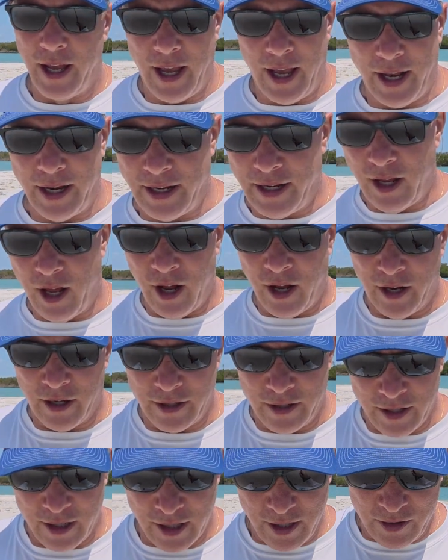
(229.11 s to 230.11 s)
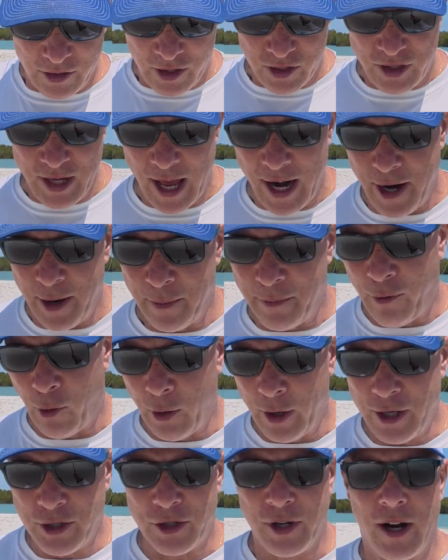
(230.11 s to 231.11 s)
And on the Saturday
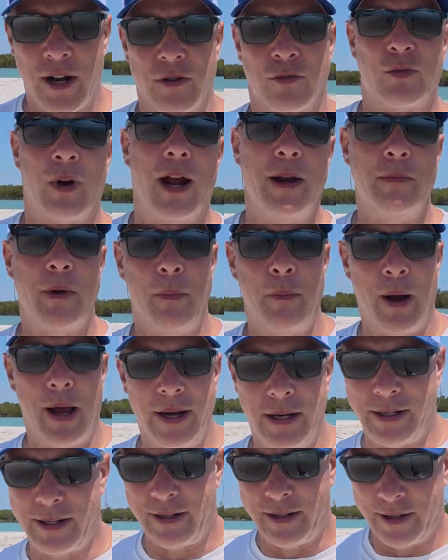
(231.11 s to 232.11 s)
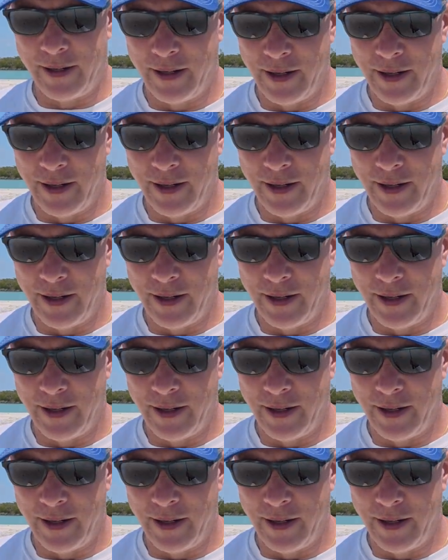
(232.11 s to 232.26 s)
before Easter, I was riding my bike